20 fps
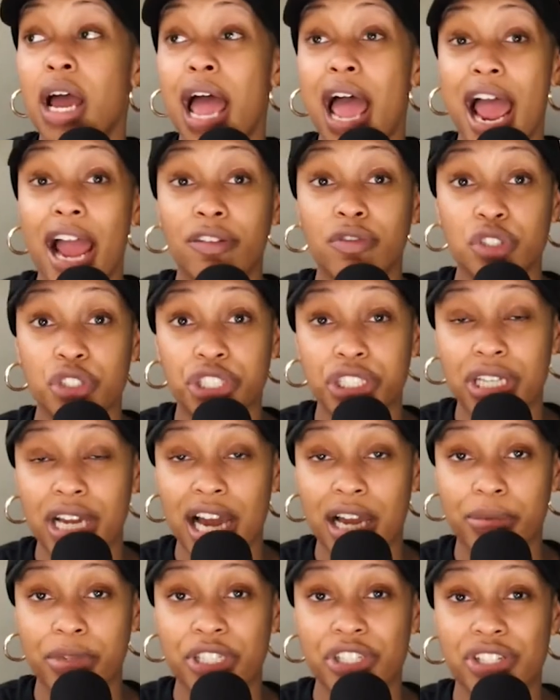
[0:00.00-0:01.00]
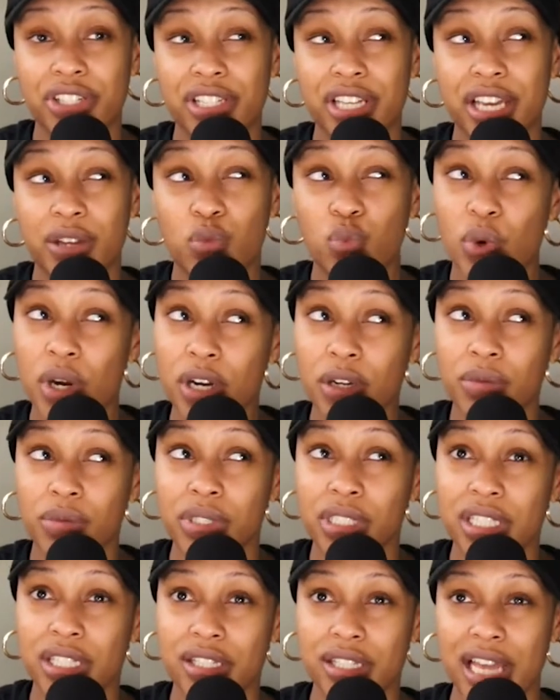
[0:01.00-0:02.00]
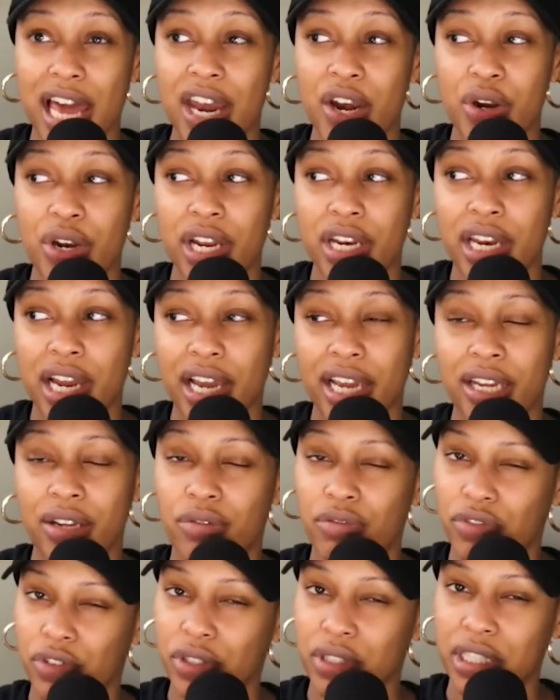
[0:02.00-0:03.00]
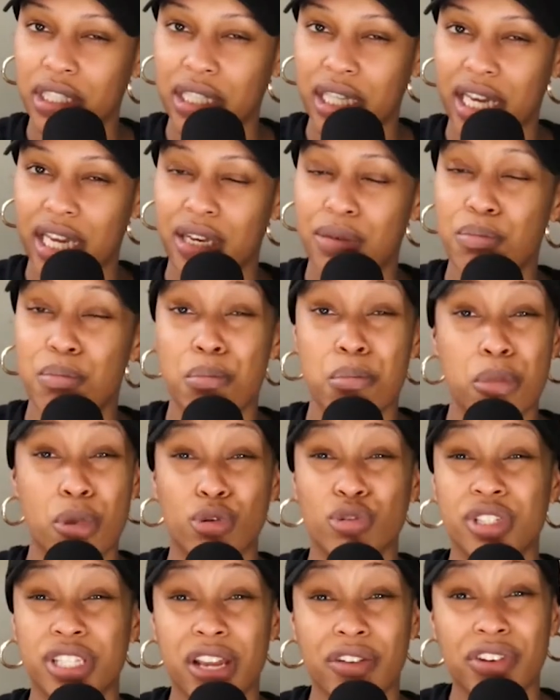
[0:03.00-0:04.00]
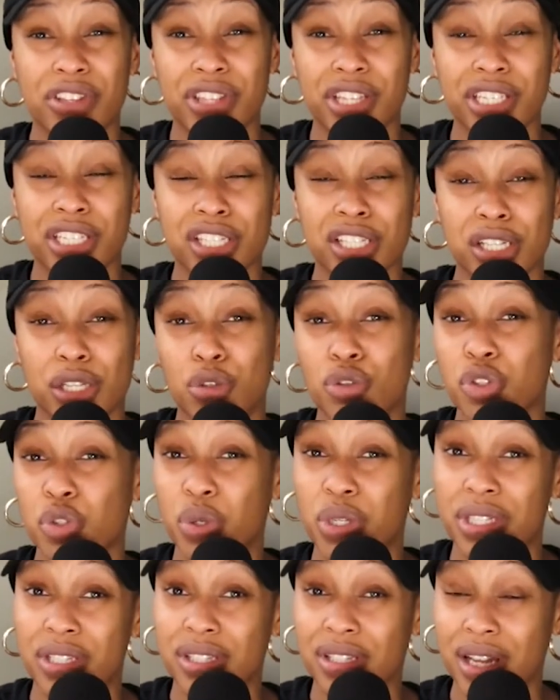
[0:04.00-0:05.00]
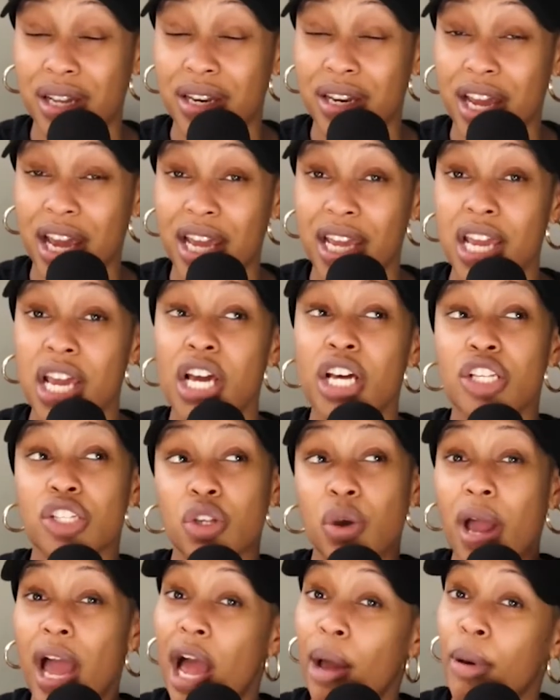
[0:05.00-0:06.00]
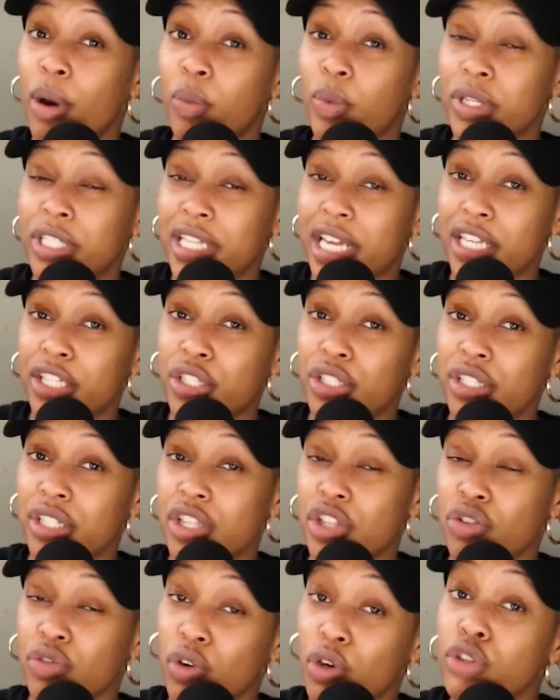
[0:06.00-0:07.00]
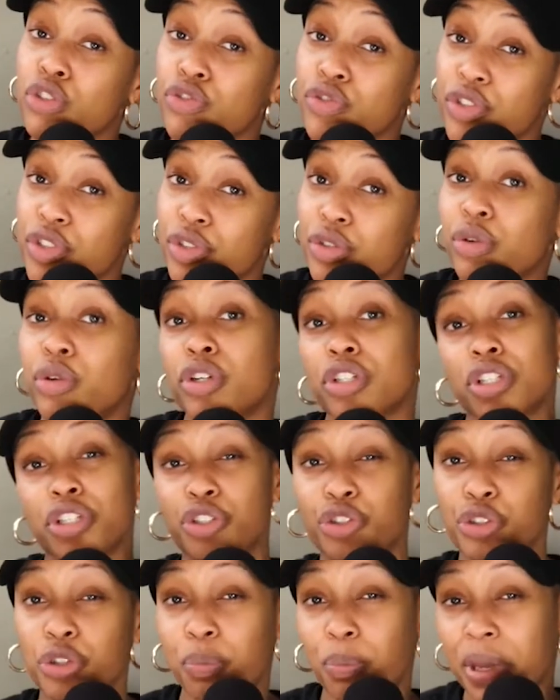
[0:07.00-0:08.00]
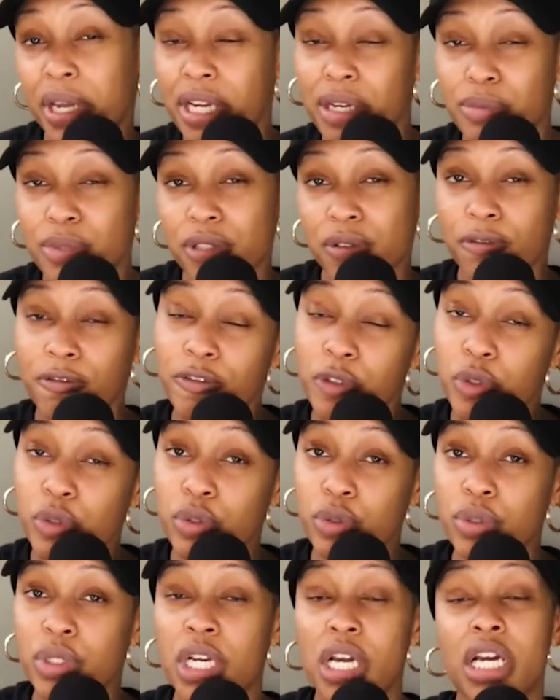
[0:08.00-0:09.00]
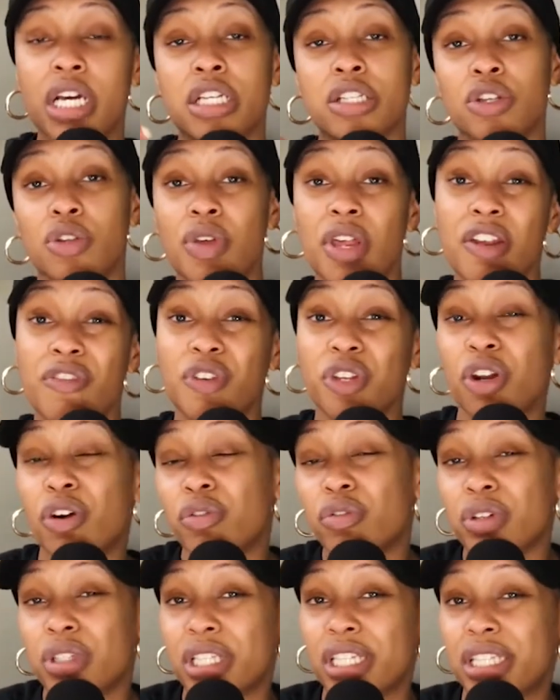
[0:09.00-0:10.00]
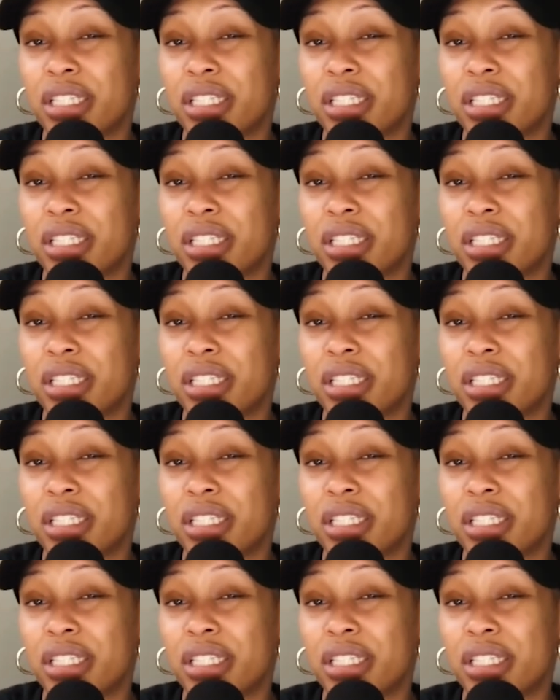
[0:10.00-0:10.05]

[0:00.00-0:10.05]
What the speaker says: After she got me, she said, well, it's Saturday night, really late. Most everything is closed on Sunday. So how about we take you to the grocery store so that you can pick up some food so that if you don't really,